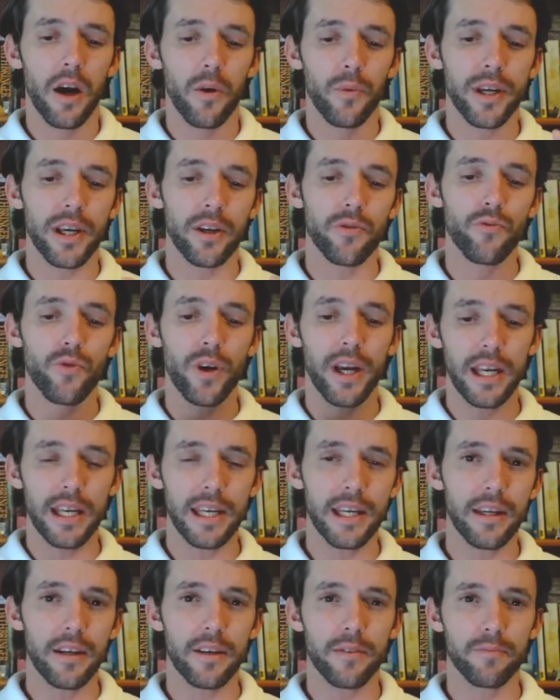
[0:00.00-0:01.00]
we can
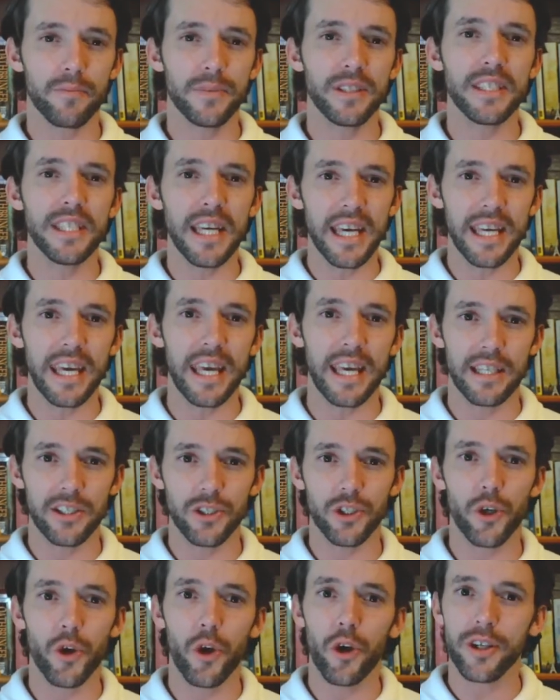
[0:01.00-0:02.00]
really dig
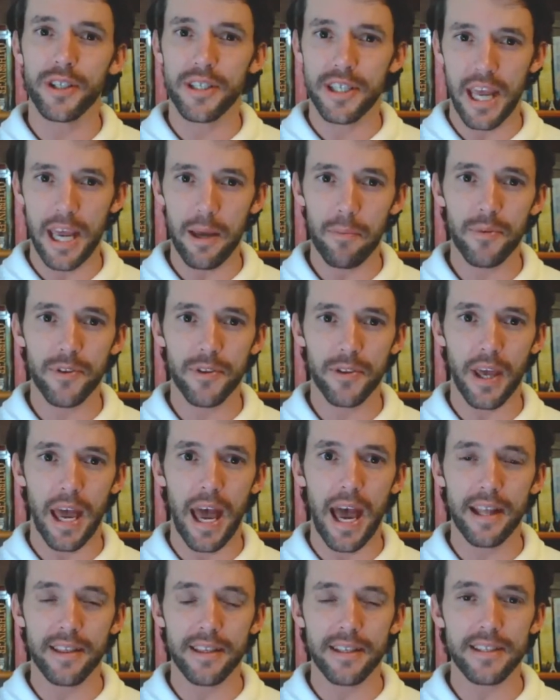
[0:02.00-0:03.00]
into her depth
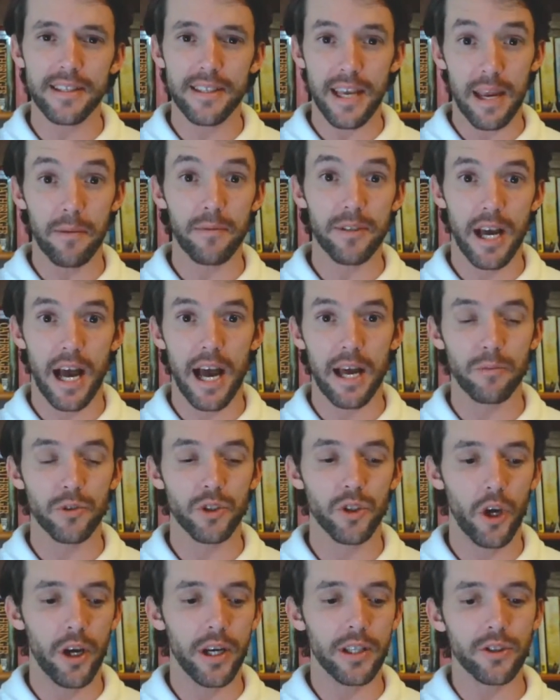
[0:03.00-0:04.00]
at the same time.
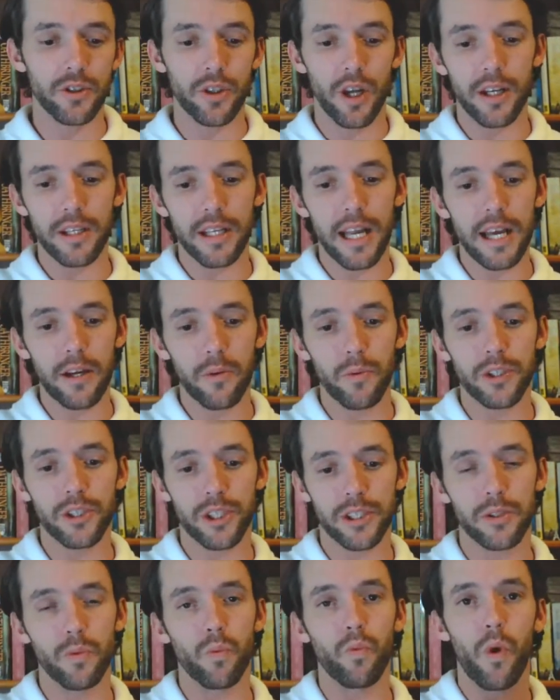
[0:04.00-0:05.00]
So it's not like we're
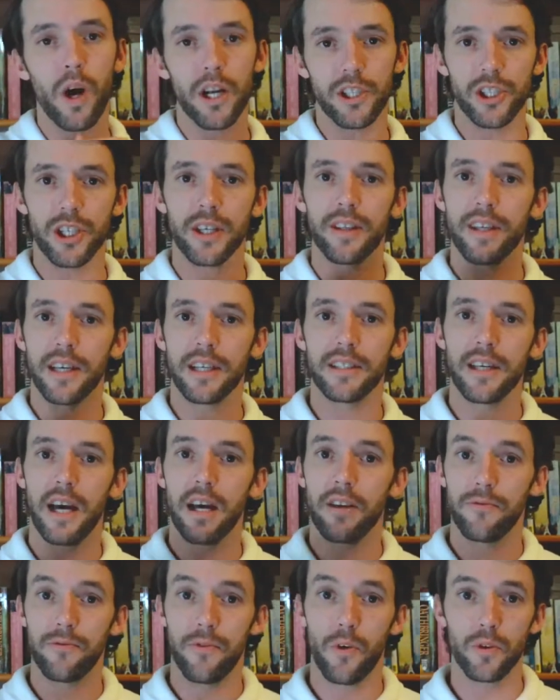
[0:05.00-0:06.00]
just watching things
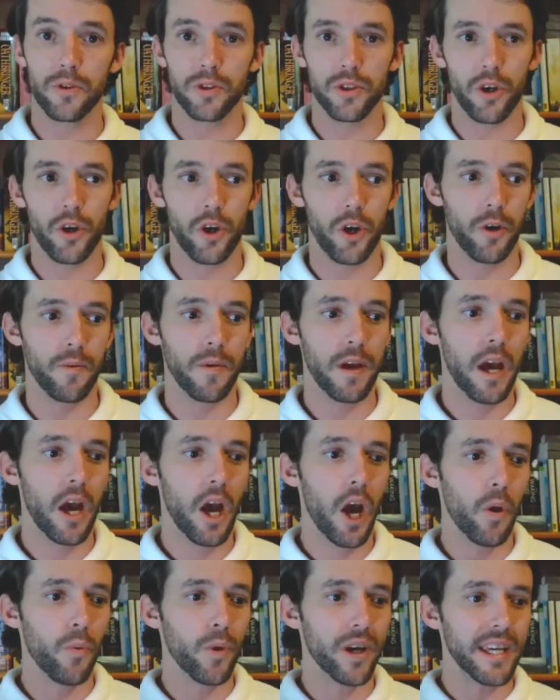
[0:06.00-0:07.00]
unfold to her.
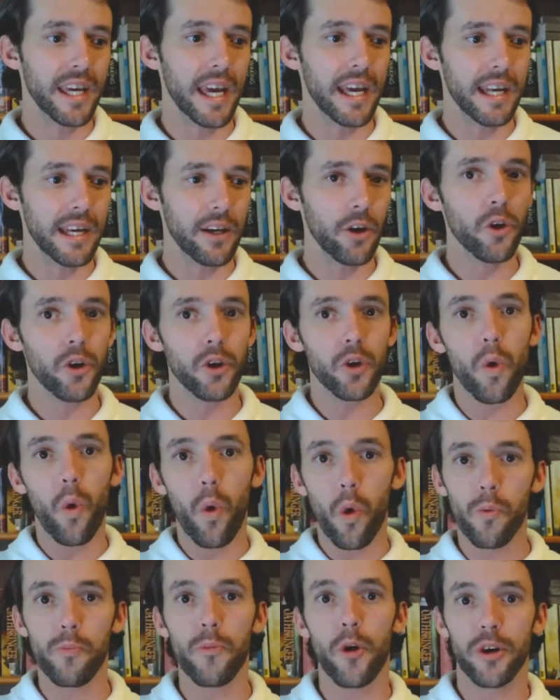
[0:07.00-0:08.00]
We're getting her
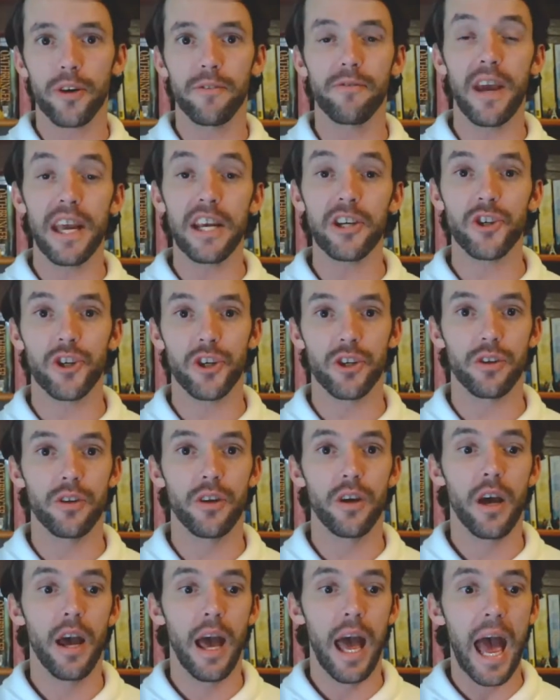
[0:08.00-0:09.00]
core motivation
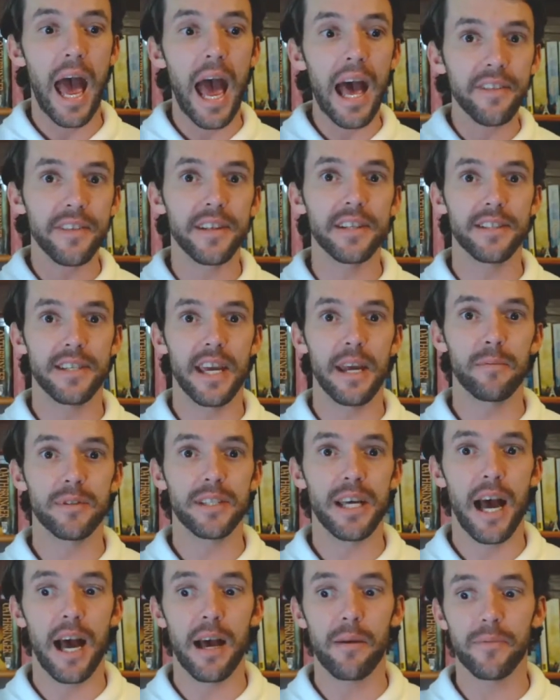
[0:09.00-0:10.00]
at the same
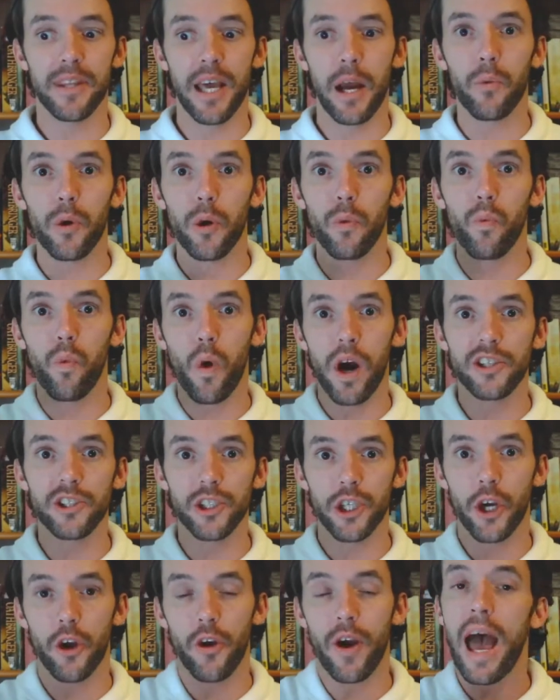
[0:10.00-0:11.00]
time that we're
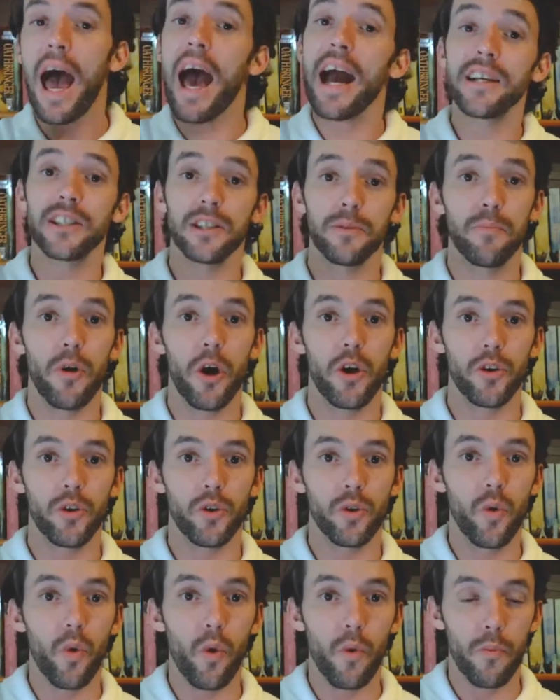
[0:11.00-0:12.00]
watching her act upon
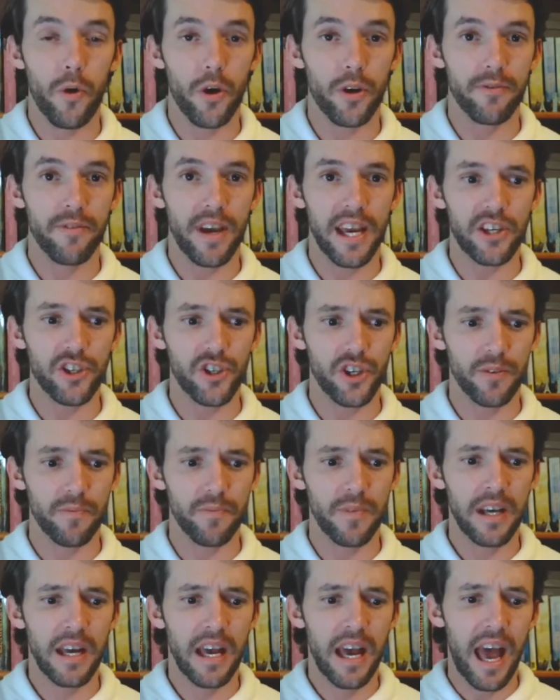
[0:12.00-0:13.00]
her core
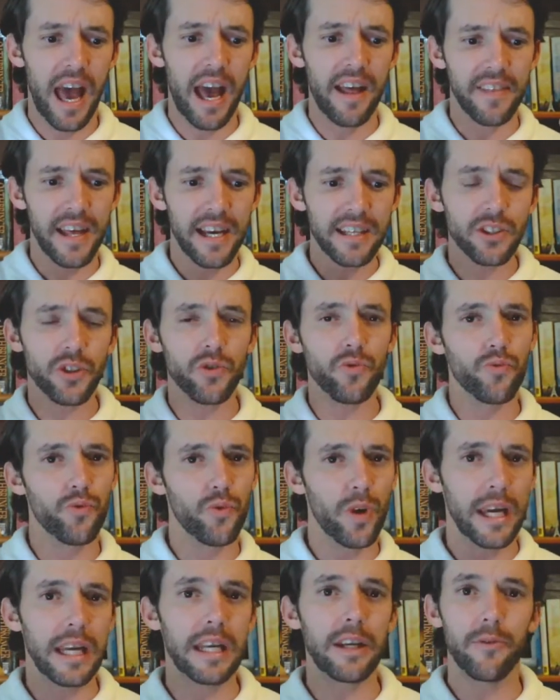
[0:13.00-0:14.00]
motivation. And that's a
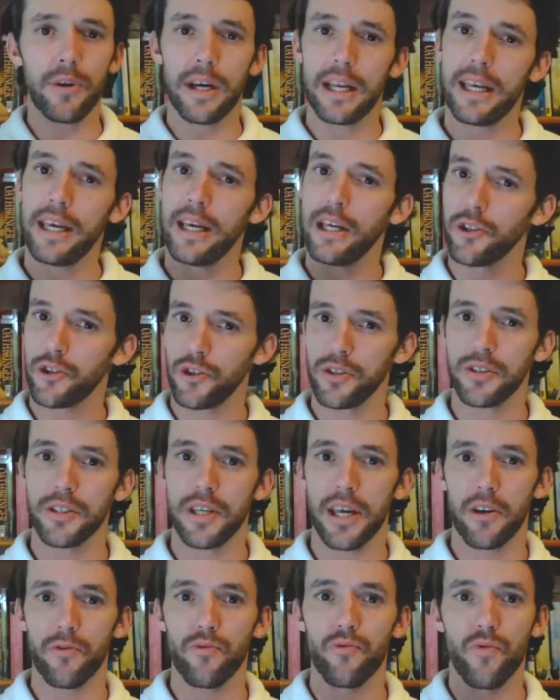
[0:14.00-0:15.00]
really, really
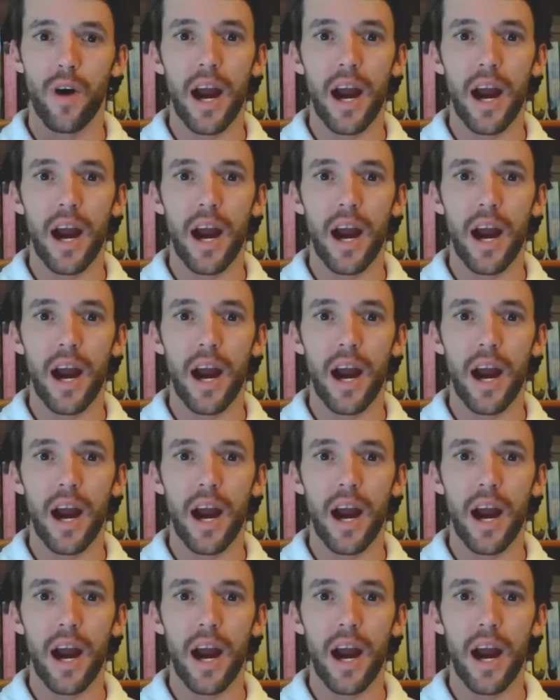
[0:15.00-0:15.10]
interesting